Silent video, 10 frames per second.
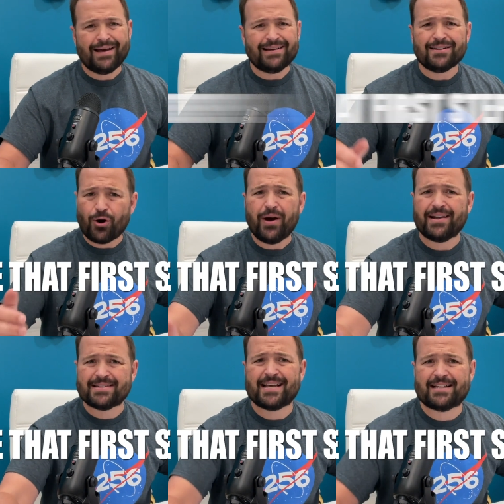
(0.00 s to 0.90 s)
and to go ahead
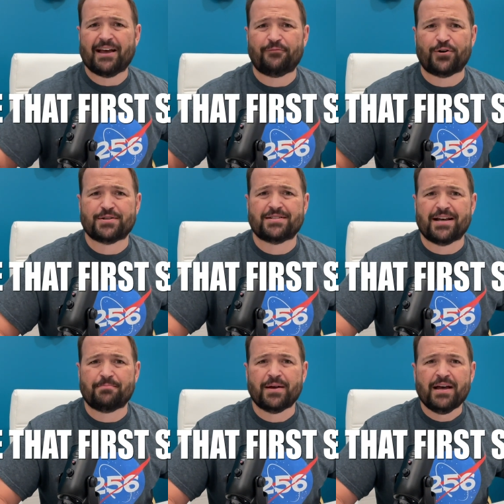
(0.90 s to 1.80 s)
and take that first
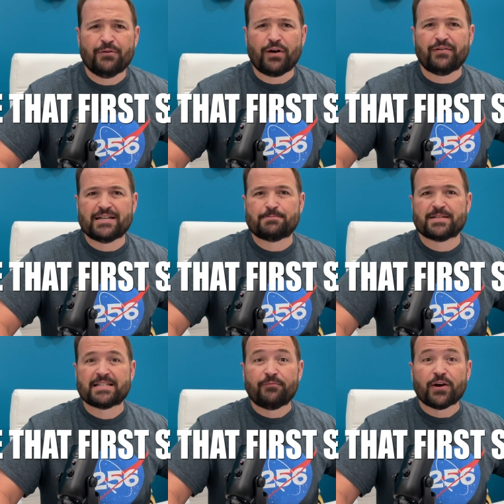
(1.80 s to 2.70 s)
step. If you have any
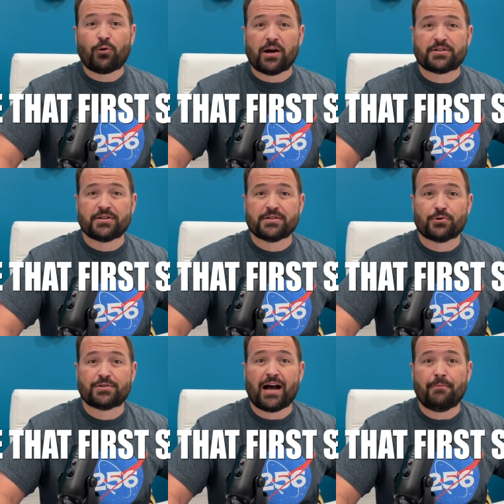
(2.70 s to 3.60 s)
specific questions or
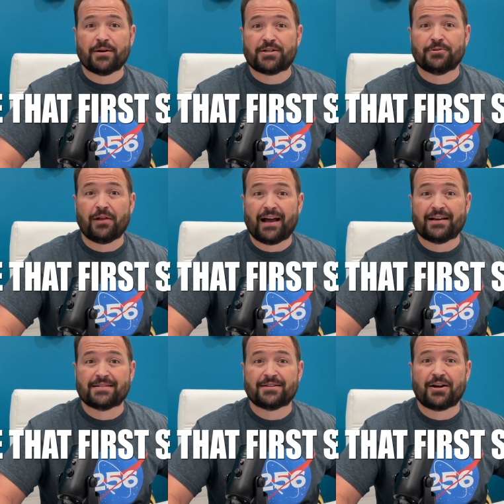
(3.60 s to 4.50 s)
topics you'd like
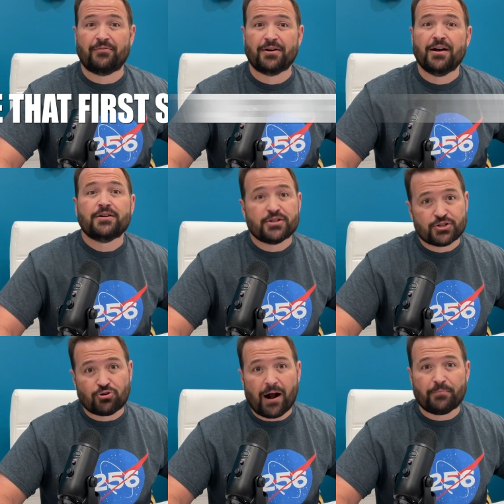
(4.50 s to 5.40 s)
us to cover, just
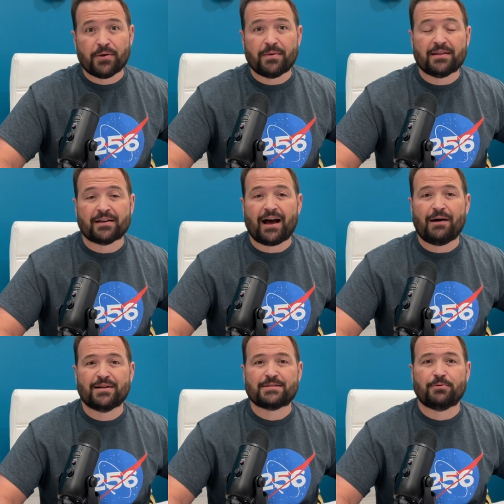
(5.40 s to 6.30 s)
drop them in the
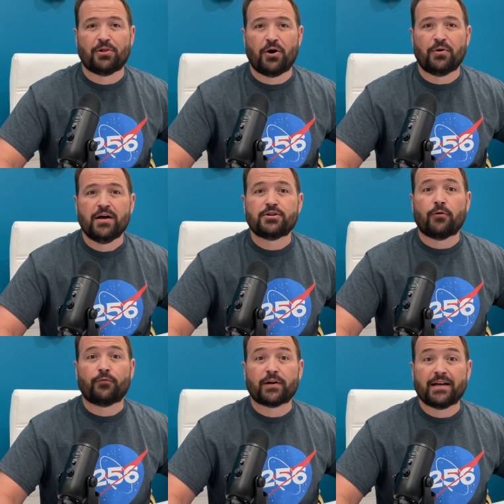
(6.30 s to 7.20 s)
comments below.
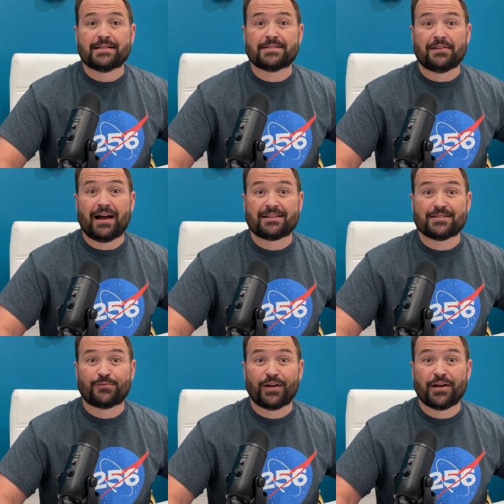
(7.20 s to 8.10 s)
Don't forget to like
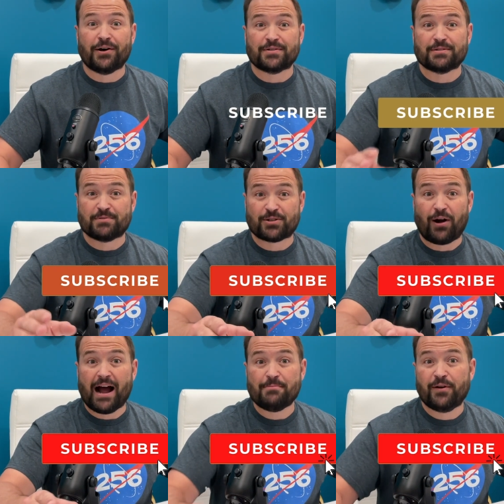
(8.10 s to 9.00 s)
this video,
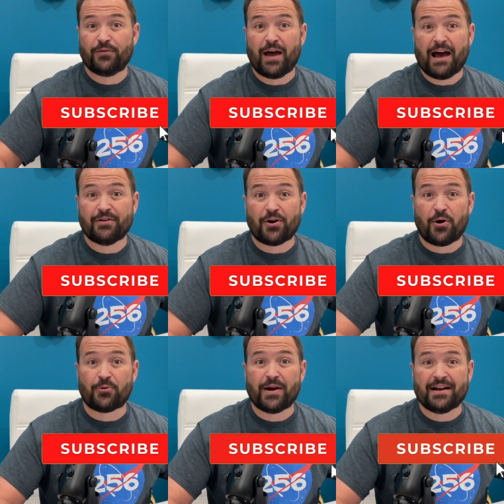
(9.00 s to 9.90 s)
subscribe if you haven't
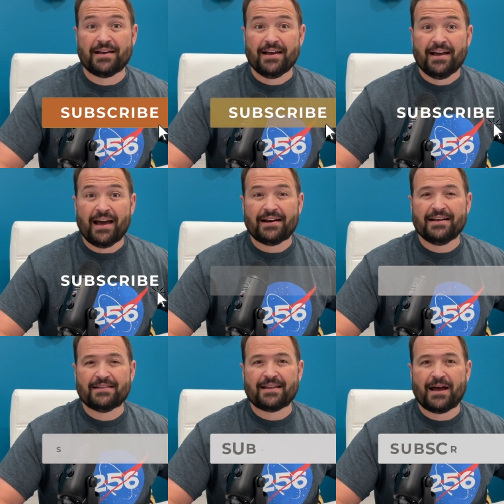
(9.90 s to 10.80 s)
already, and
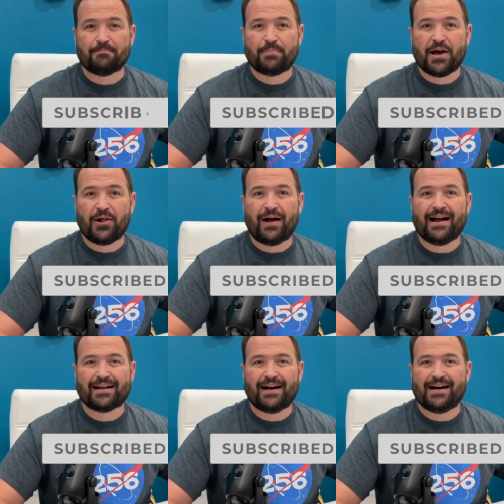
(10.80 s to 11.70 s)
hit that bell
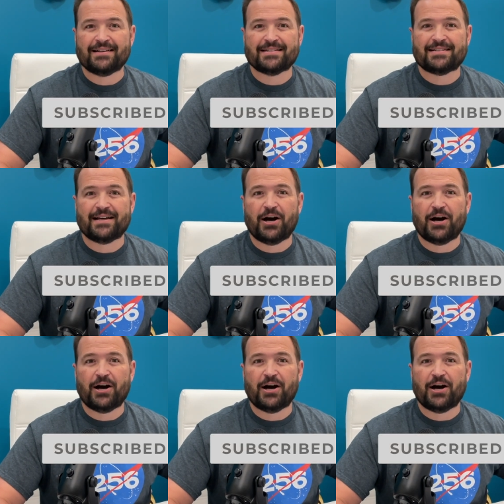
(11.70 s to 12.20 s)
icon to stay